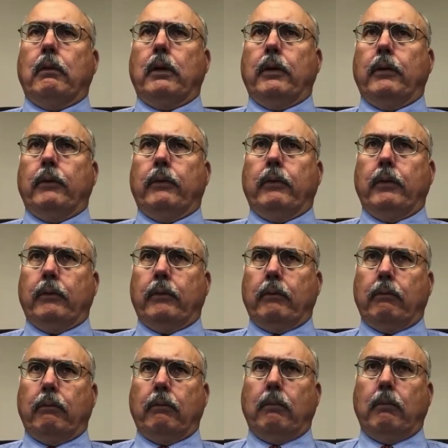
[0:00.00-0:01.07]
is is
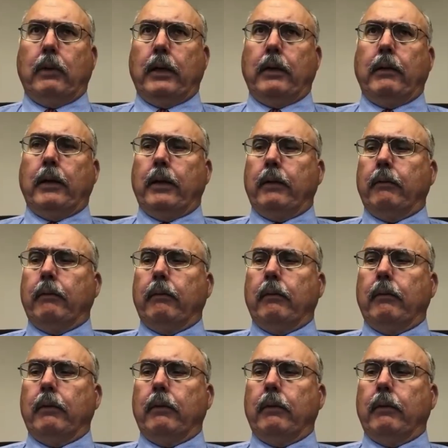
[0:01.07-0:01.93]
a and and